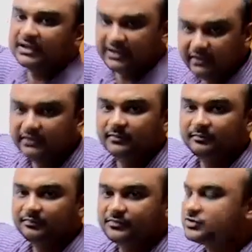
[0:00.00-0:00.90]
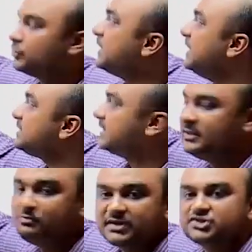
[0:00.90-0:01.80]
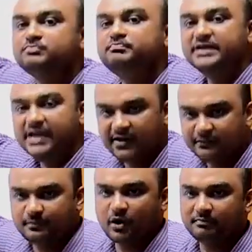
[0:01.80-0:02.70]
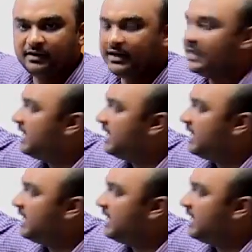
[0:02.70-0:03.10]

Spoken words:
the king so that he must behave properly